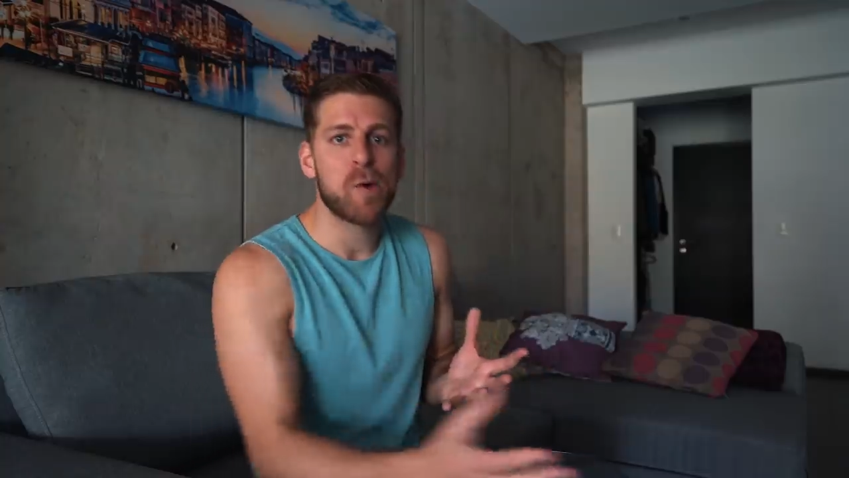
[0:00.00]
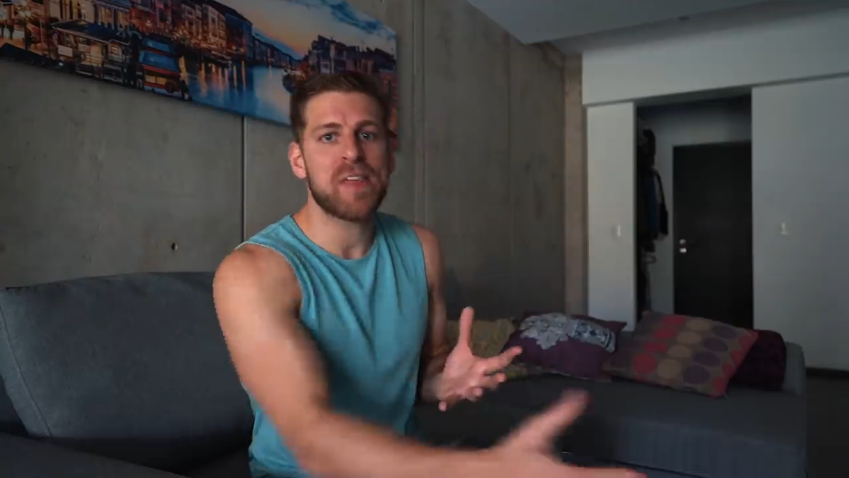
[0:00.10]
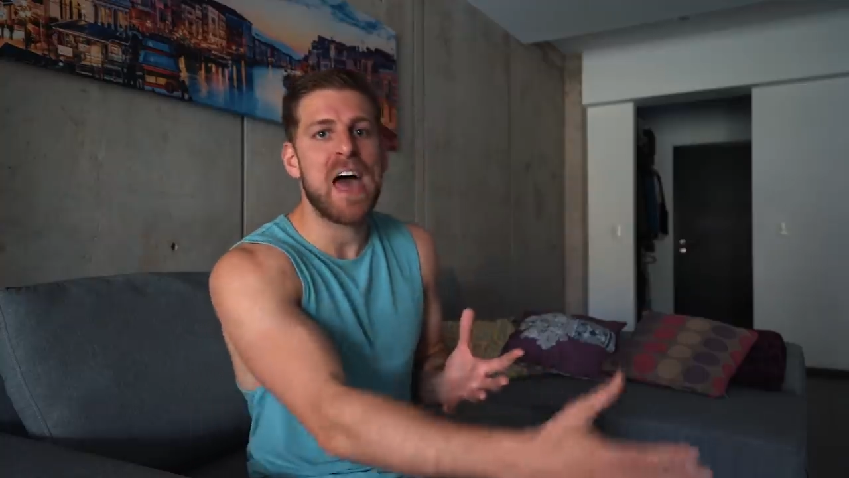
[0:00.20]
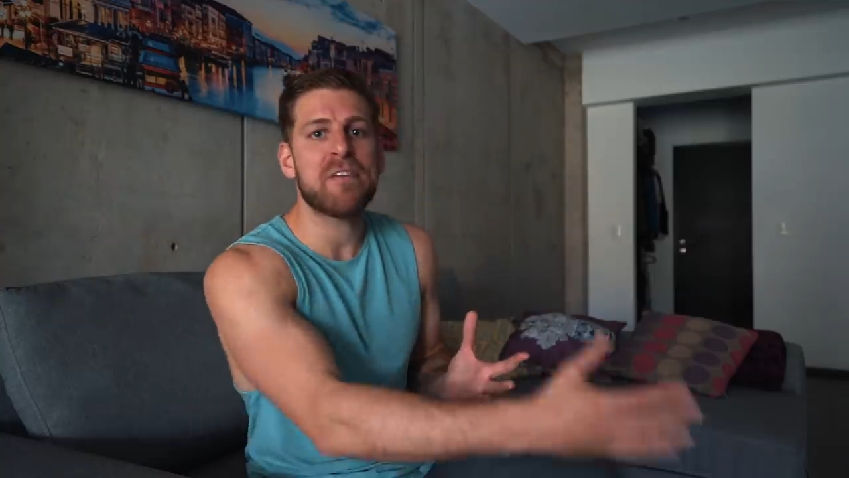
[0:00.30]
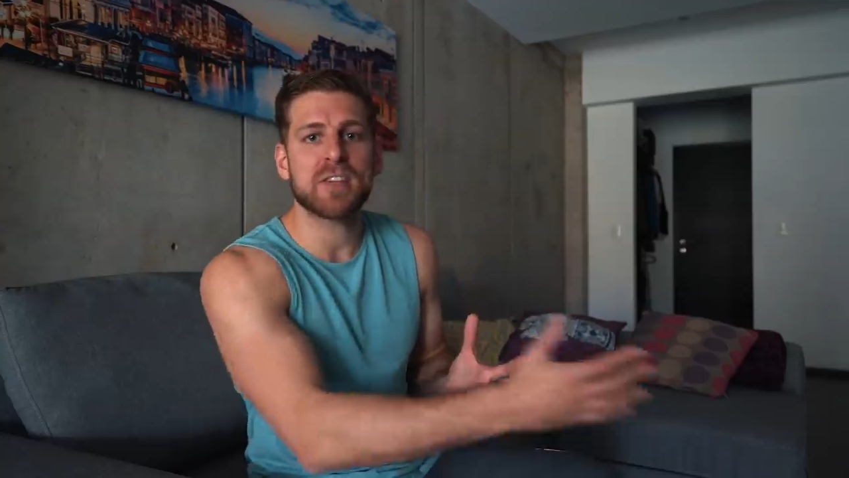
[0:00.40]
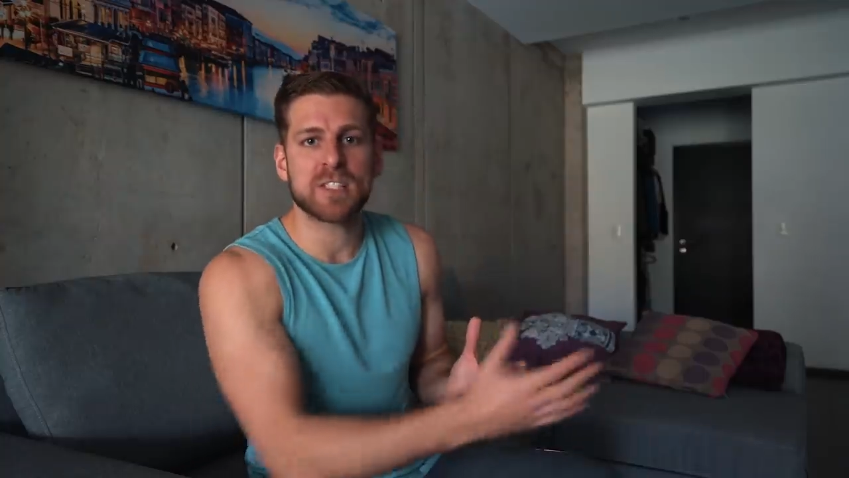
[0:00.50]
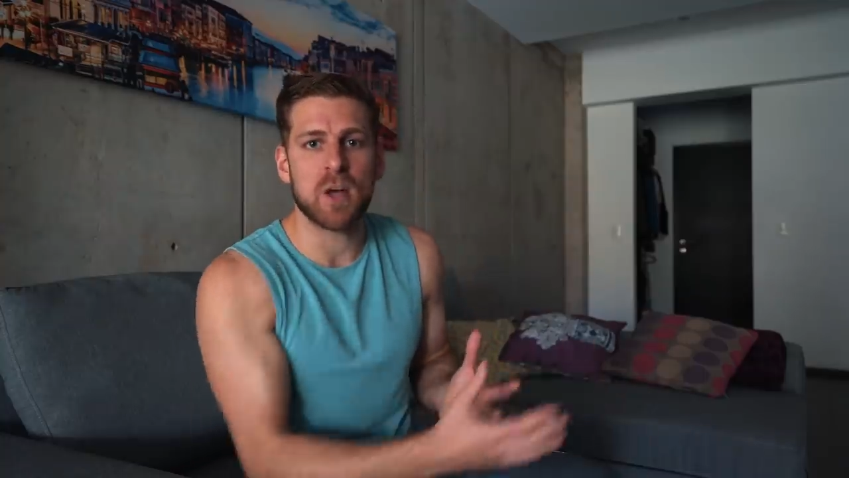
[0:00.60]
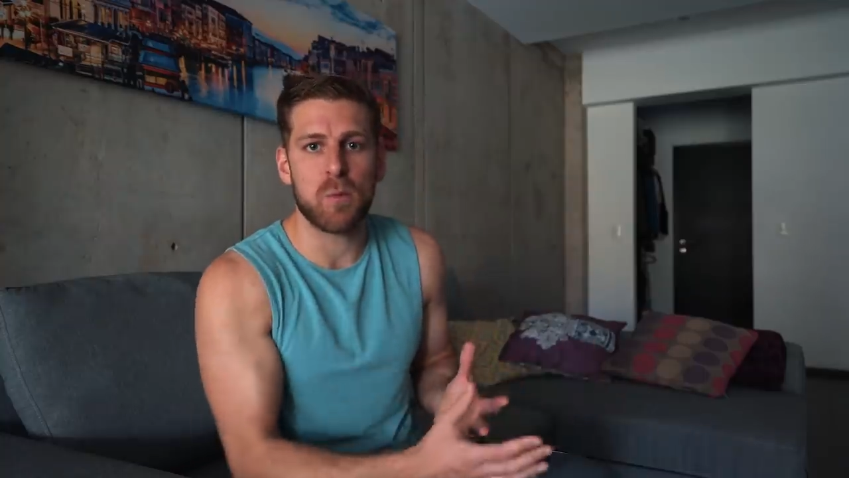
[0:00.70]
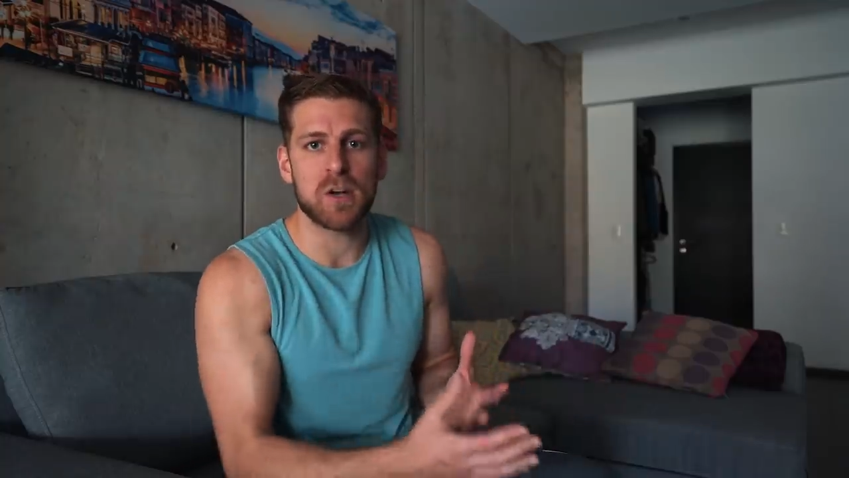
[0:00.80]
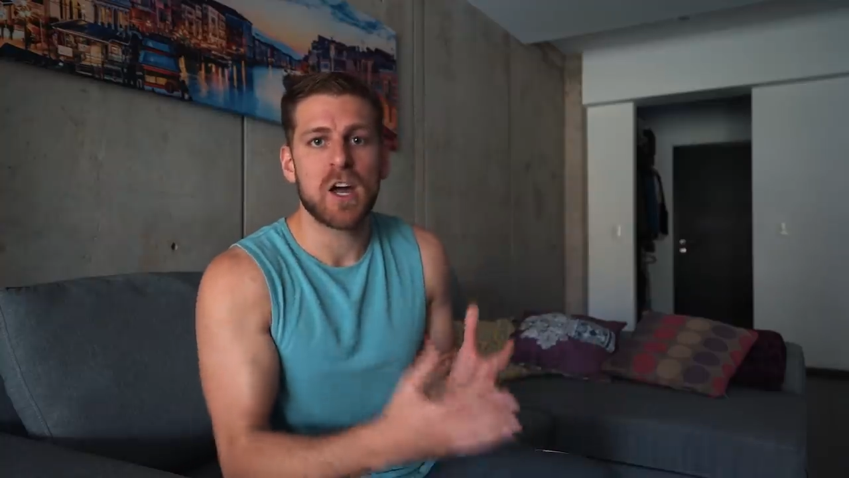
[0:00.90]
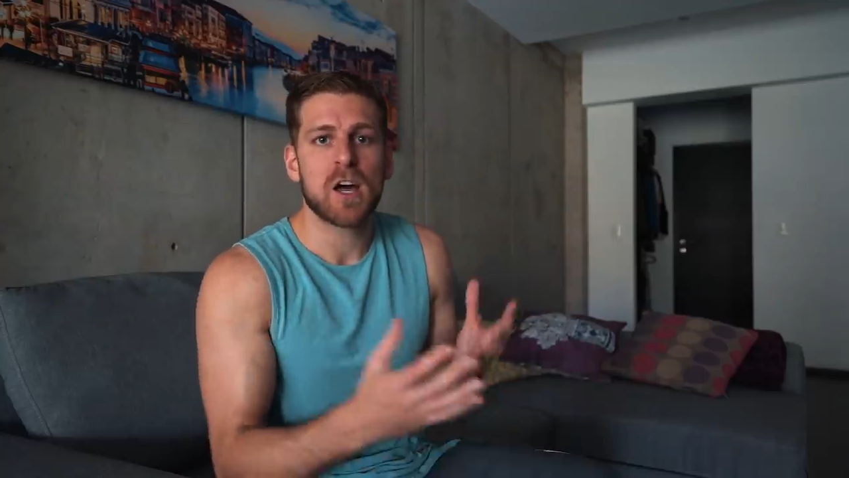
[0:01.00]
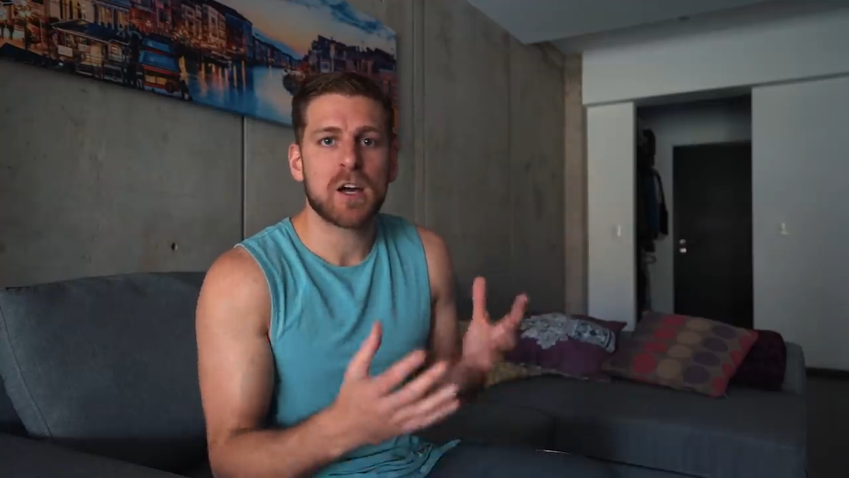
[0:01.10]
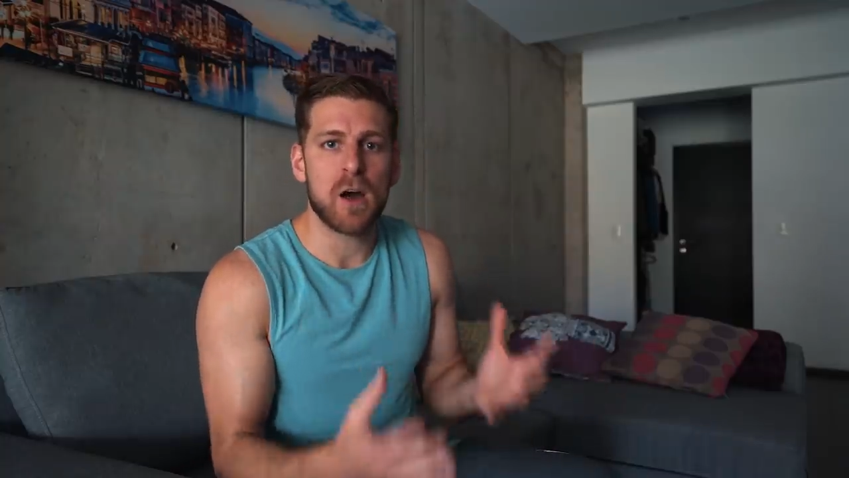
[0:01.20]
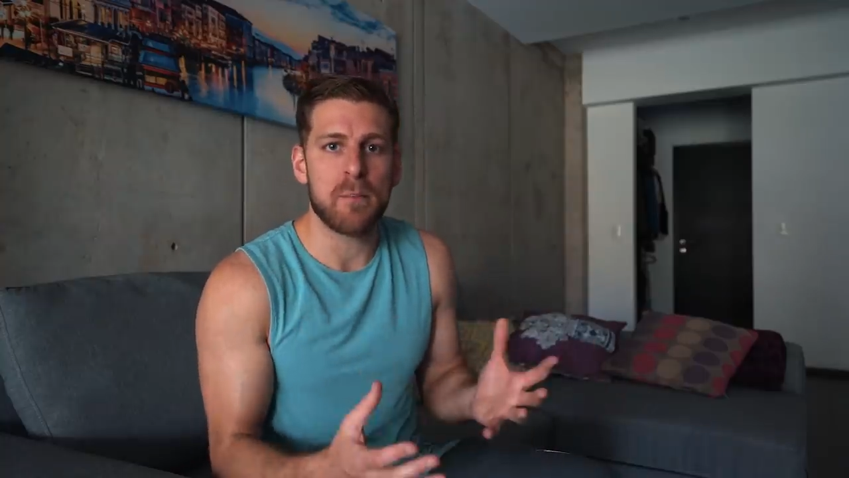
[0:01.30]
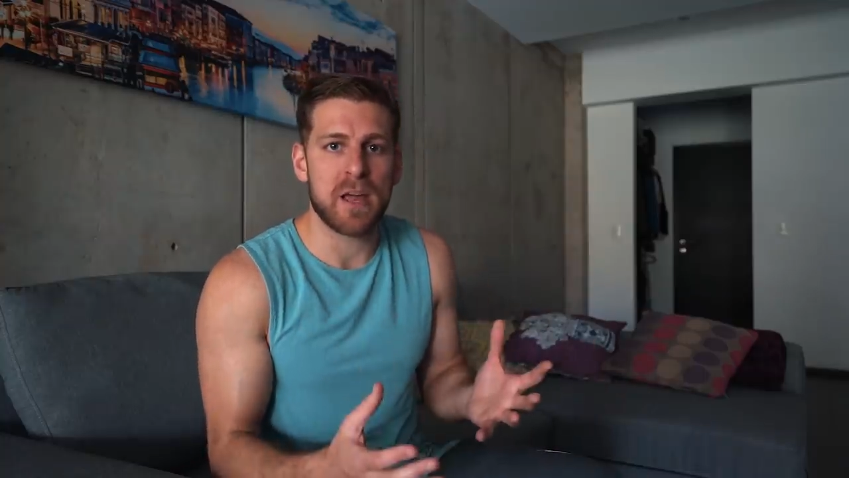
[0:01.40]
with having someone
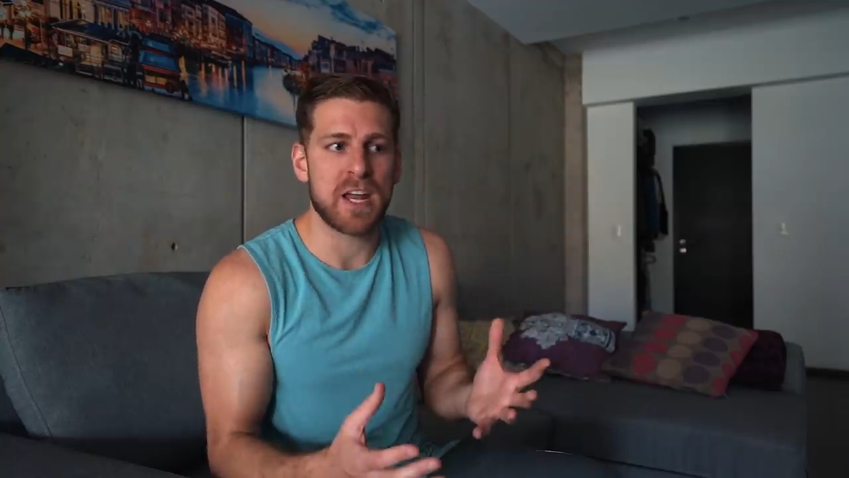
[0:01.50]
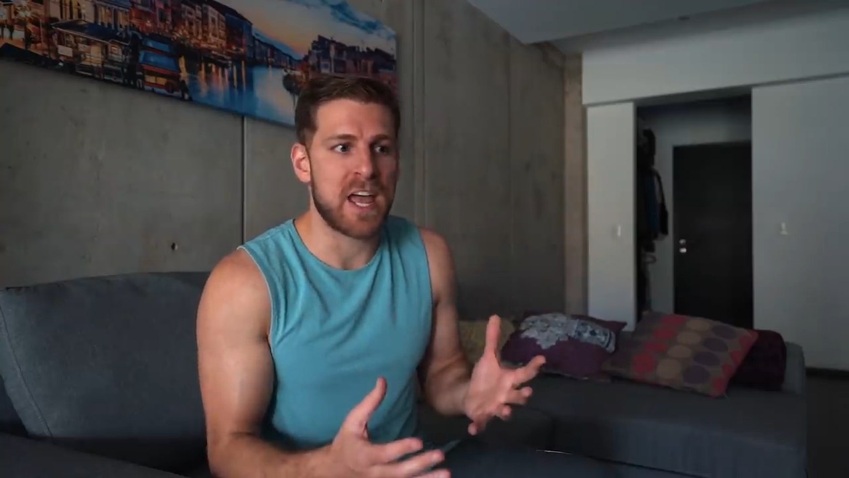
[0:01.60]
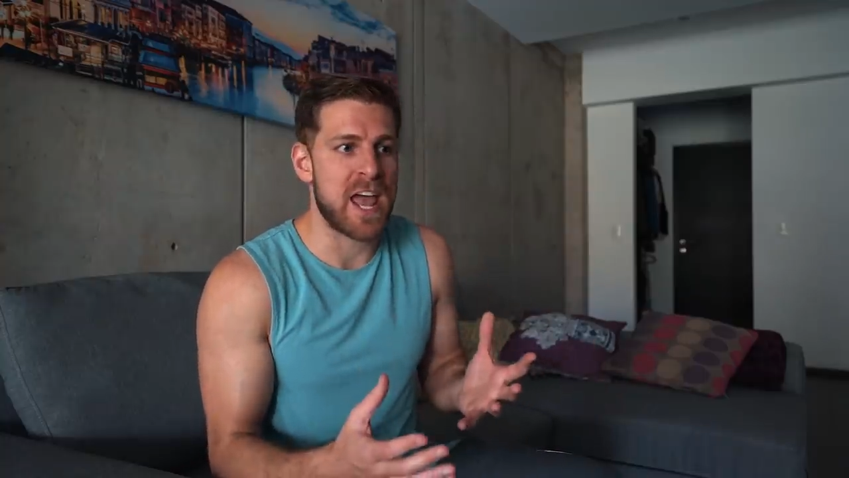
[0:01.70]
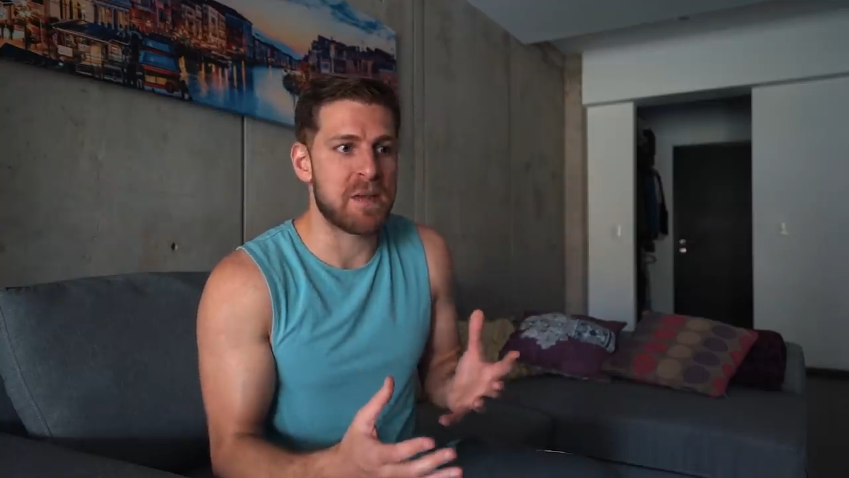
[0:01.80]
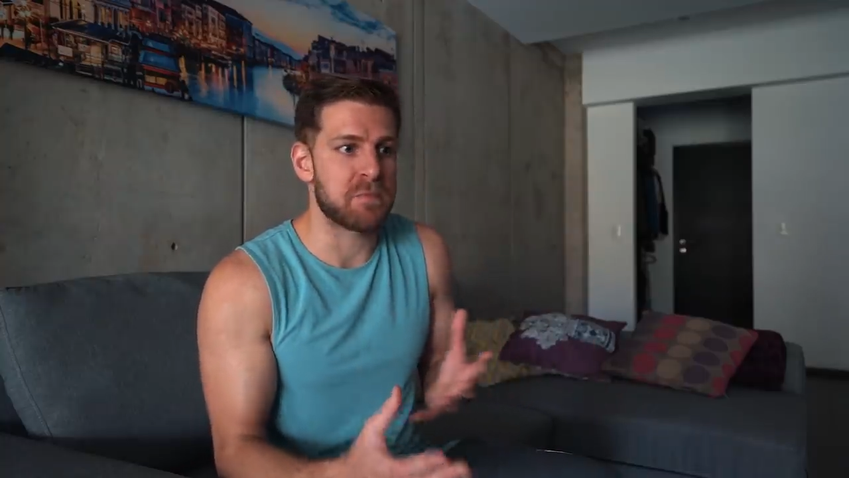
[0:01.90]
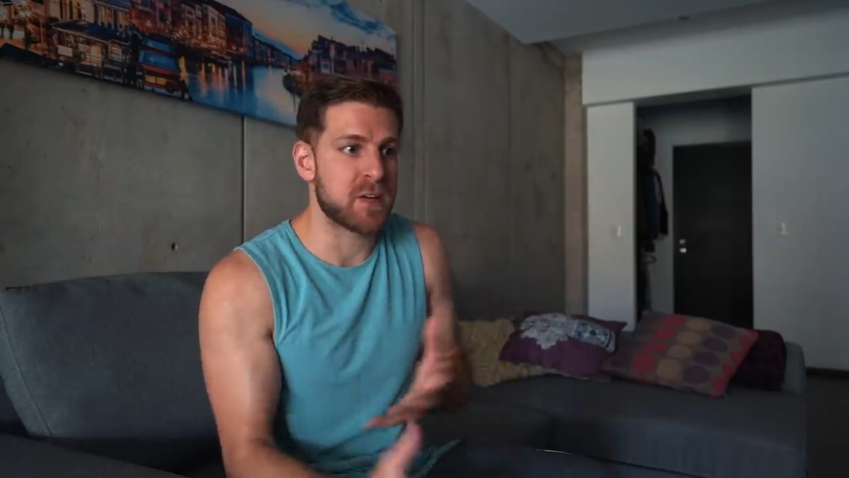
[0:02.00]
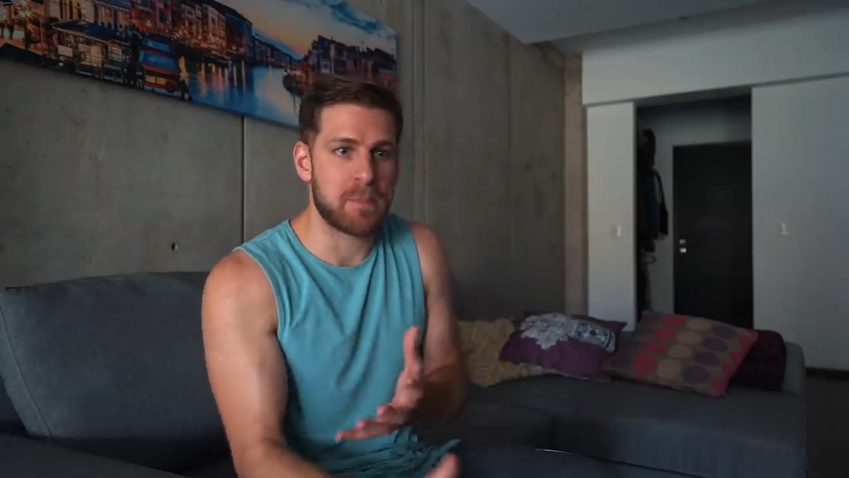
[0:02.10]
come in and